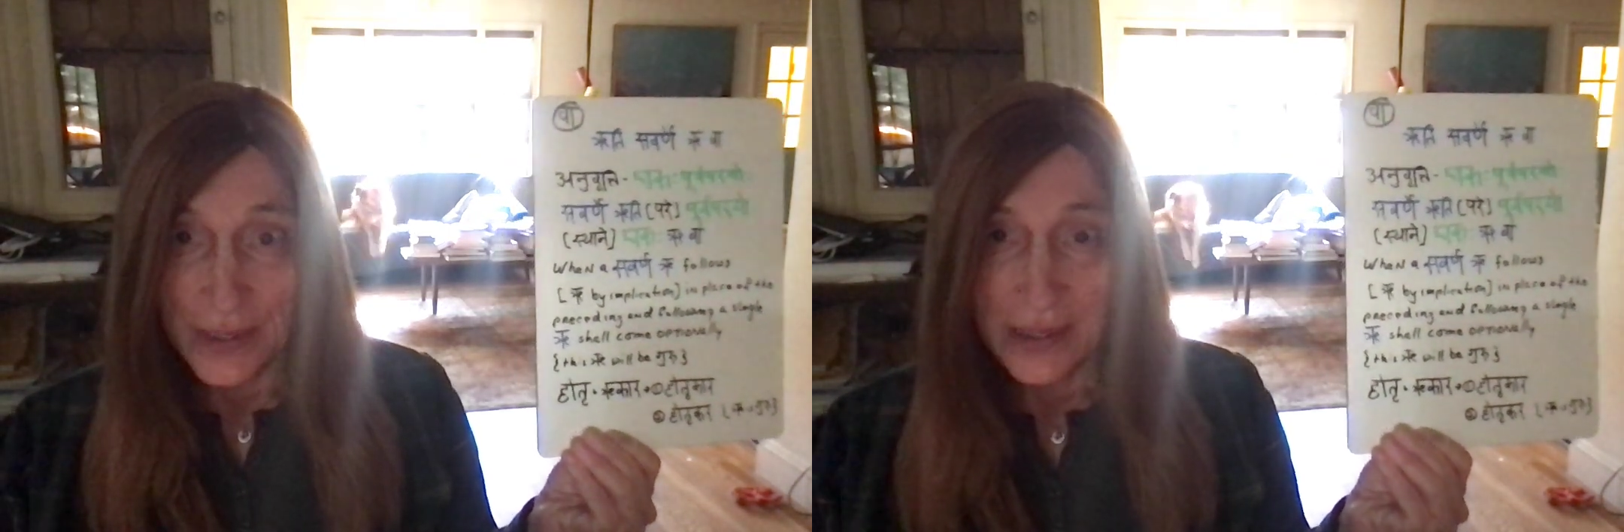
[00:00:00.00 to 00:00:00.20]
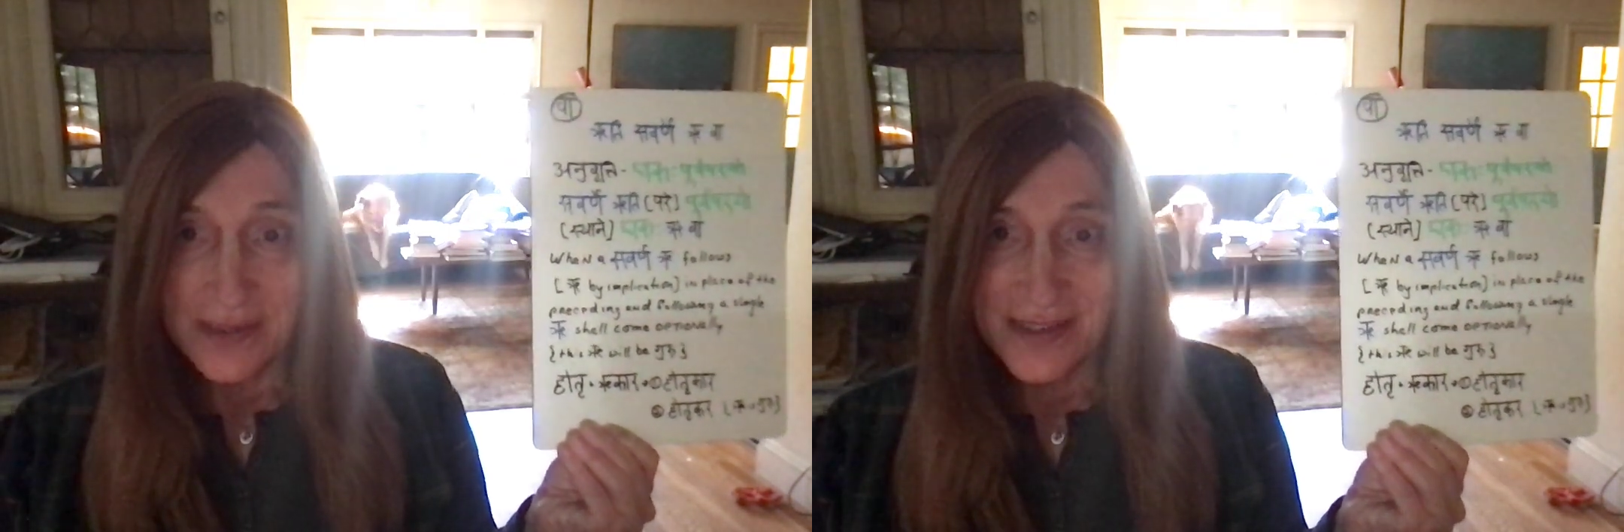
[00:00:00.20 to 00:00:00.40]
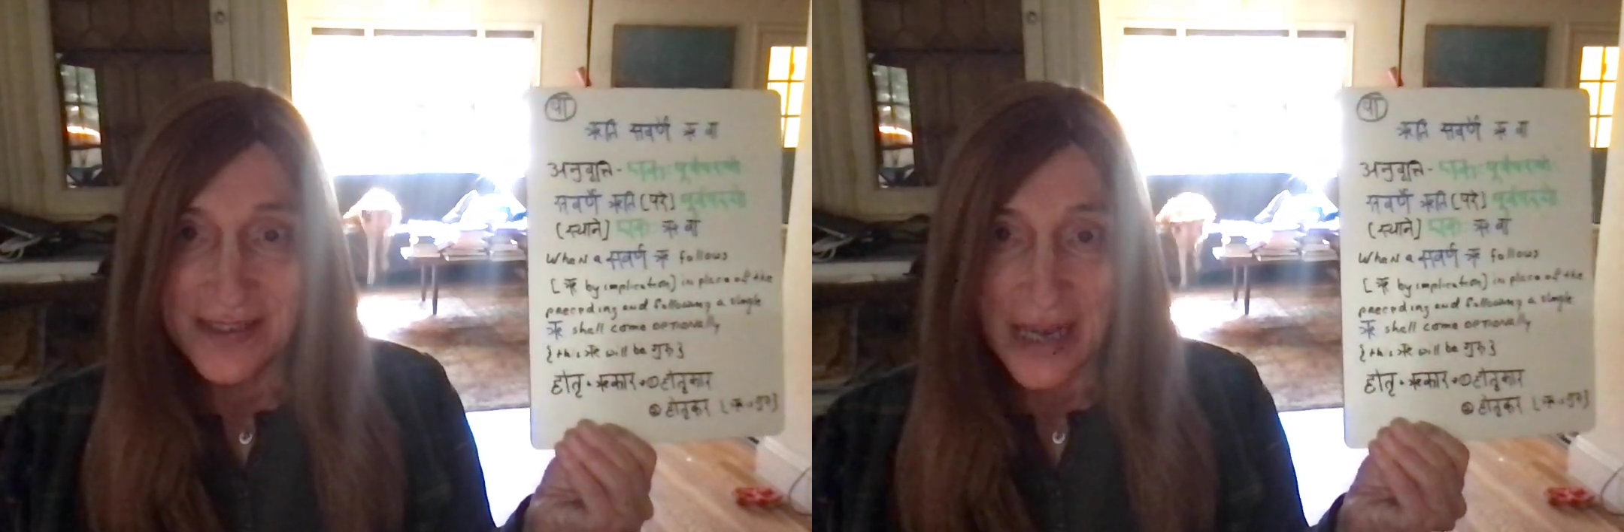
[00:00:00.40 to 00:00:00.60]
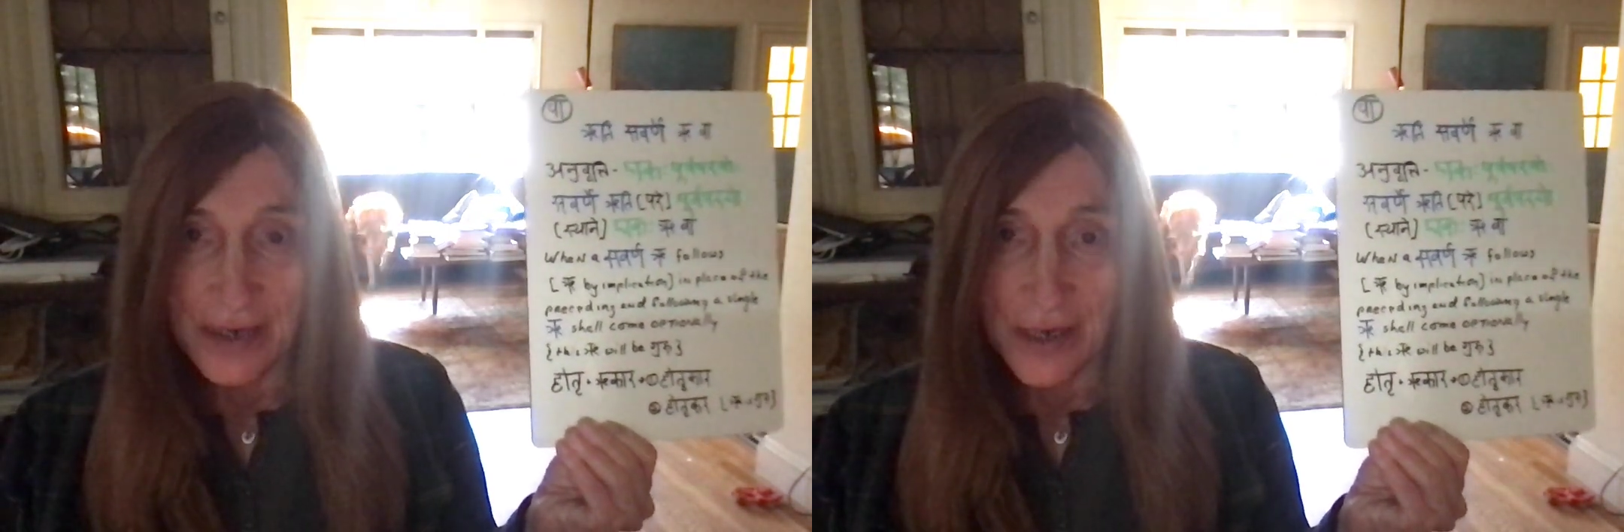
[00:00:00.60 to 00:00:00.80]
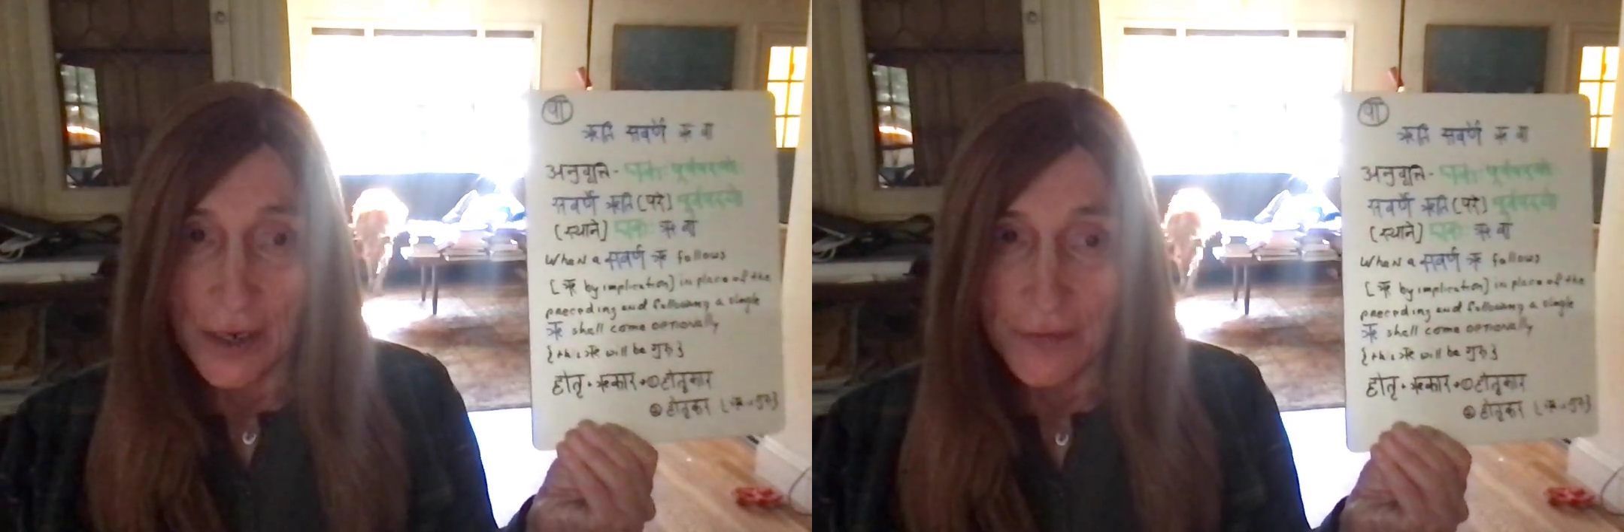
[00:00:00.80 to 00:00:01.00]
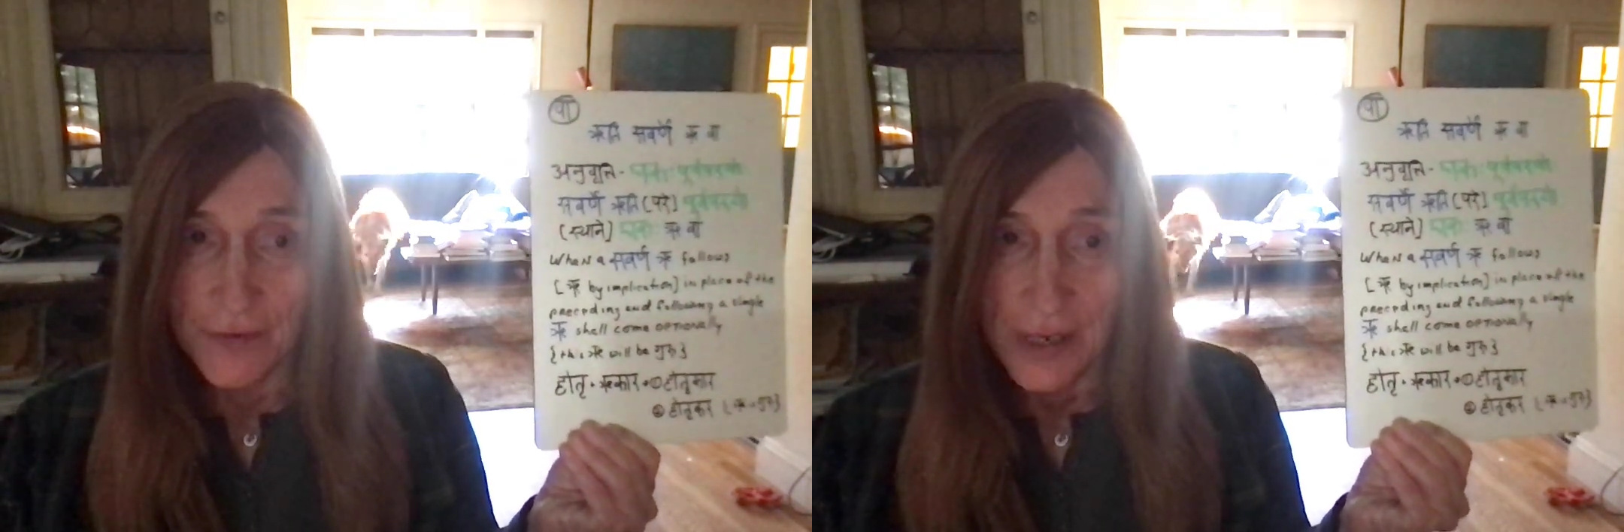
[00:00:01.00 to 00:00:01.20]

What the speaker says: instead of